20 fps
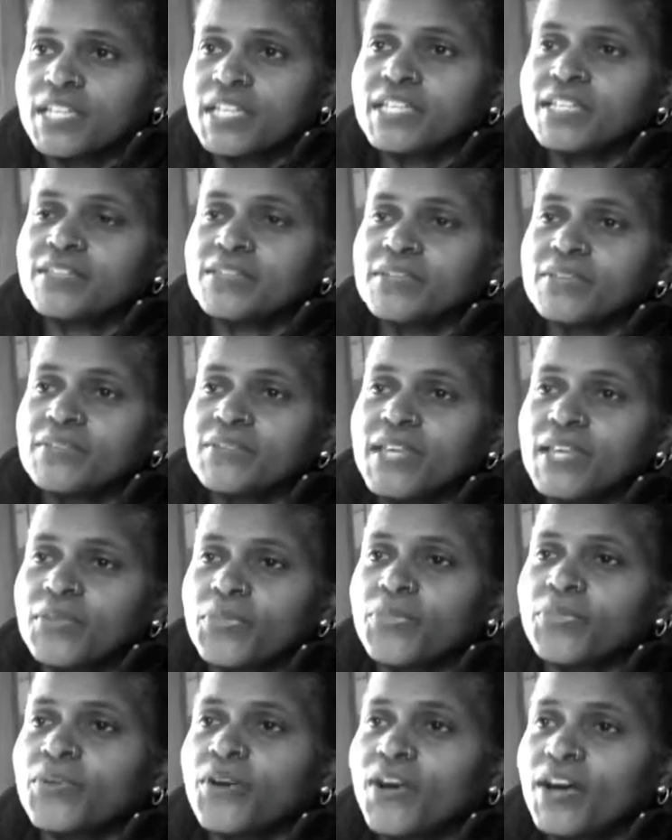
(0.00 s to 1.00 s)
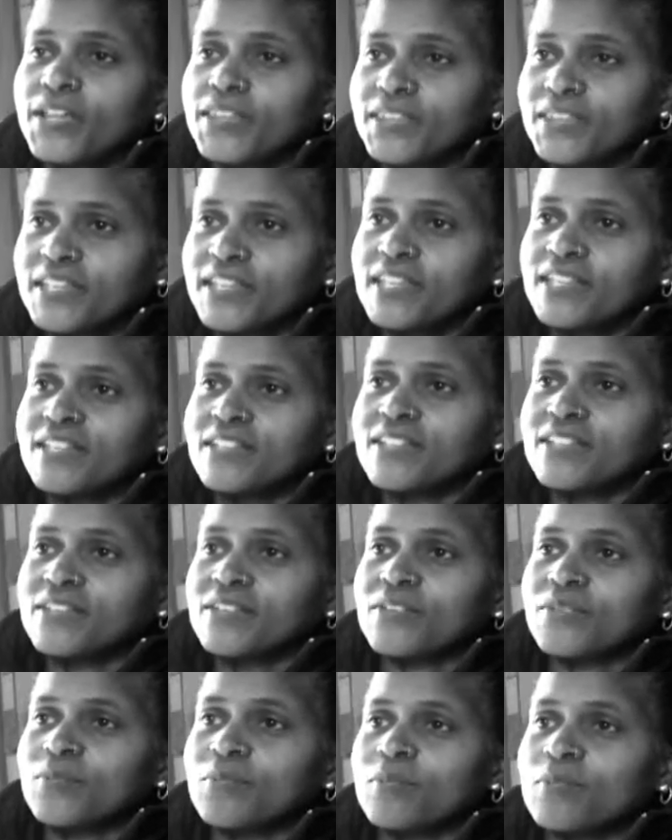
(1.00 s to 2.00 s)
what they, they thought
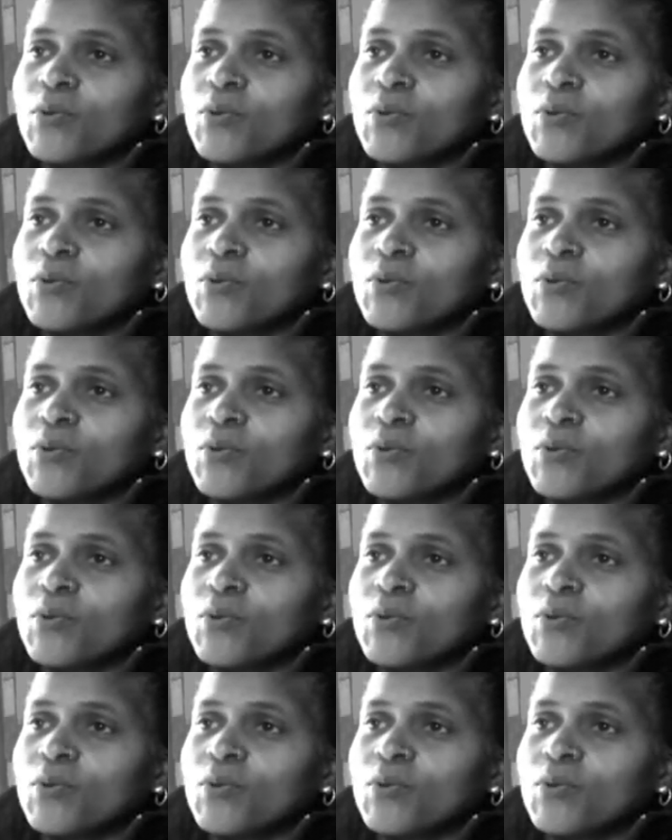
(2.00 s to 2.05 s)
then,